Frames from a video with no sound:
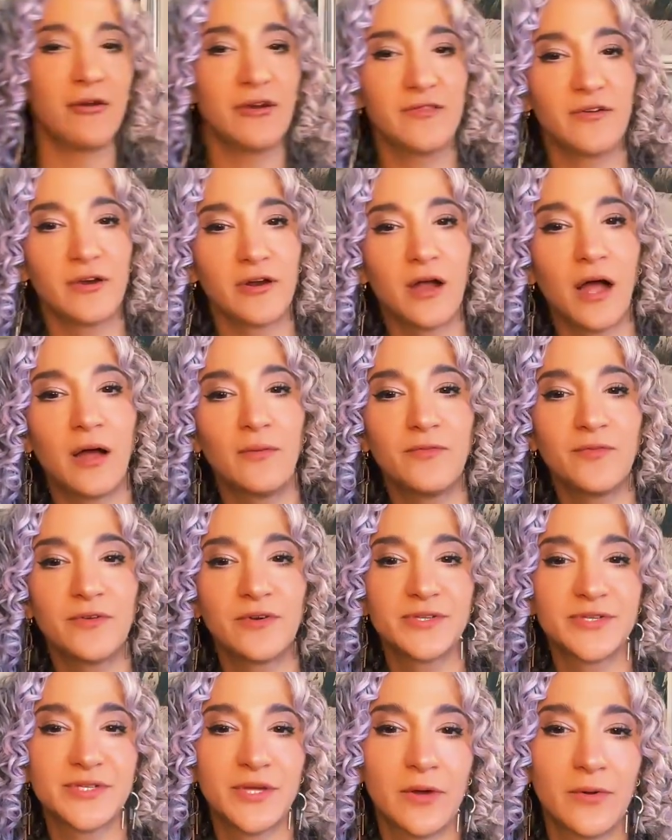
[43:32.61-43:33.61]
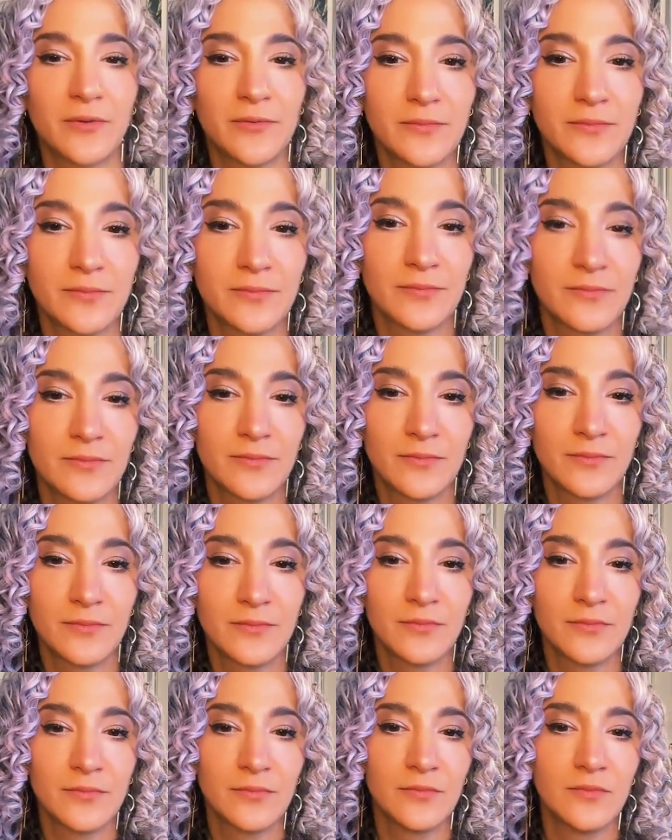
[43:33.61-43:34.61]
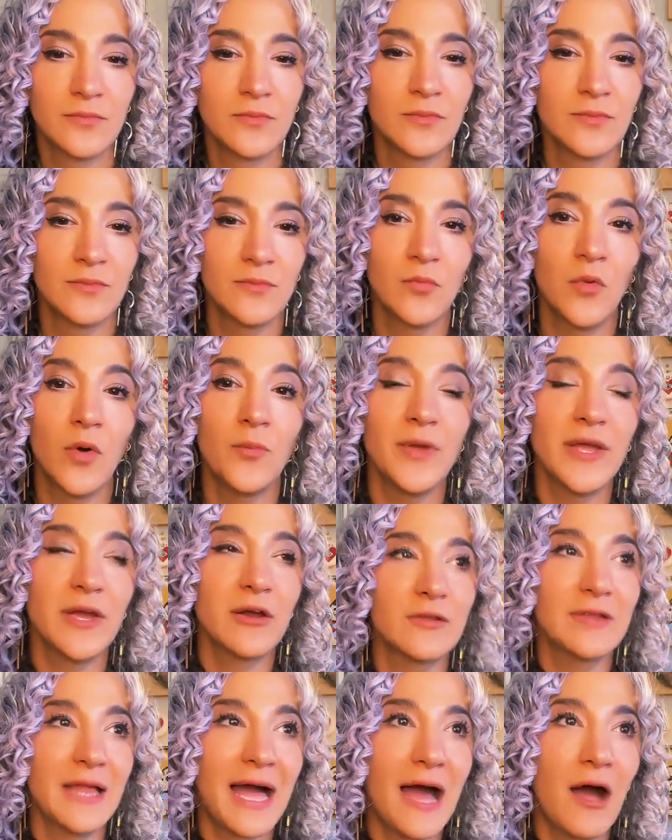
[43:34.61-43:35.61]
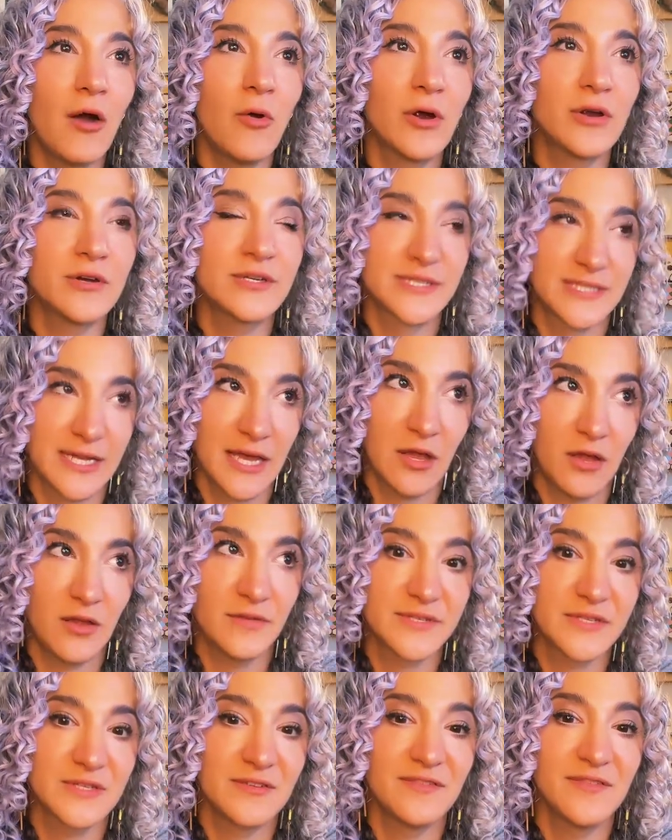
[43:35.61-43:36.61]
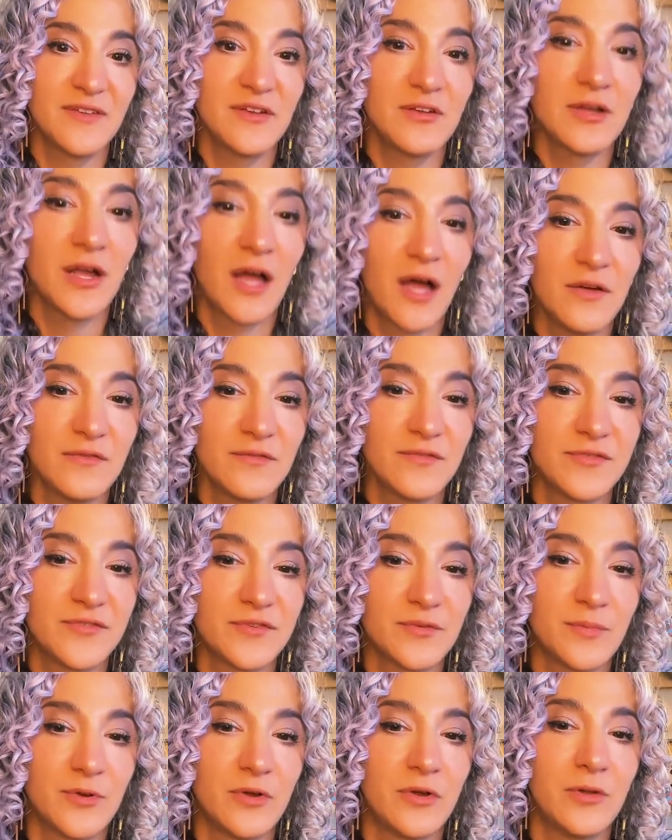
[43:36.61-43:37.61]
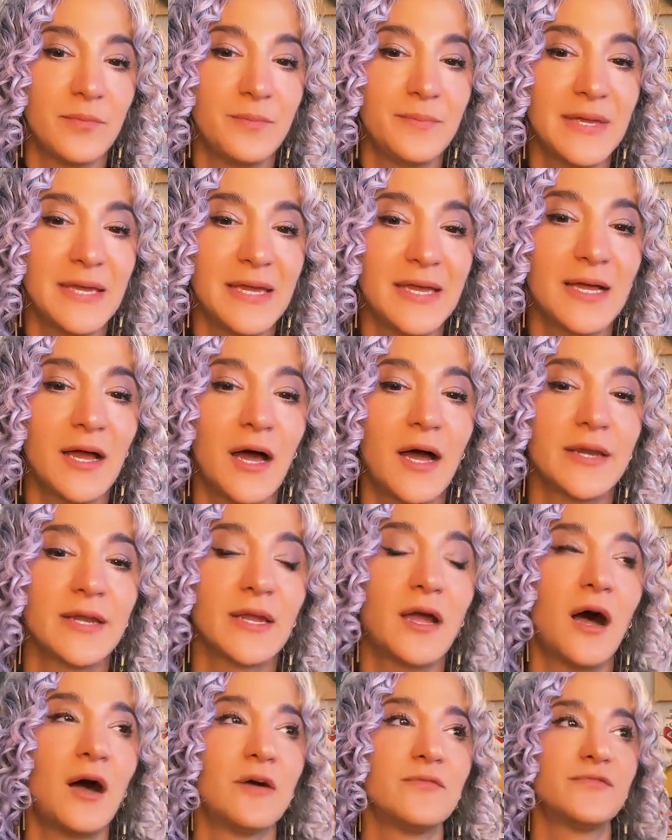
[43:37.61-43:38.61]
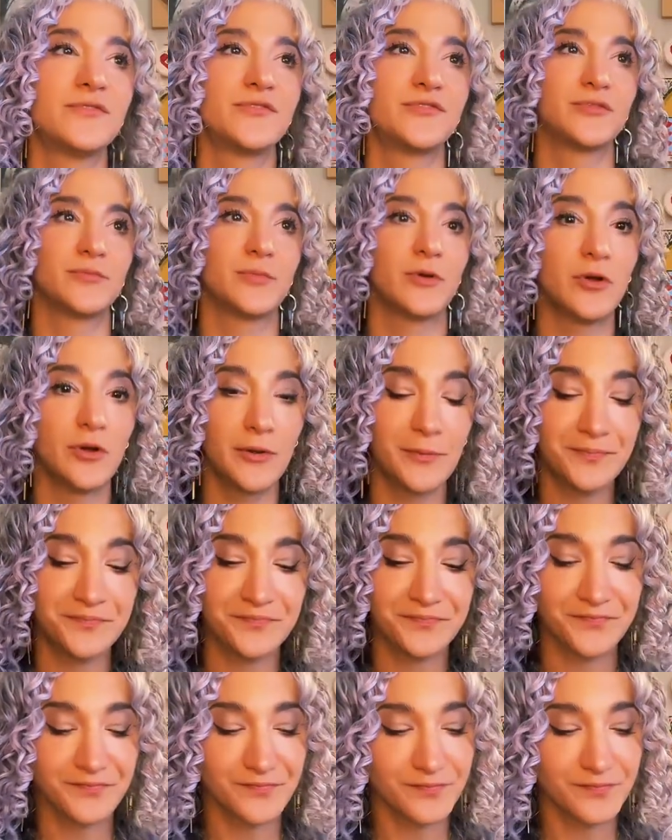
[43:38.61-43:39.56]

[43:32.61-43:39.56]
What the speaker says: out of our comfort zone? When we allow ourselves to feel comfortable being uncomfortable.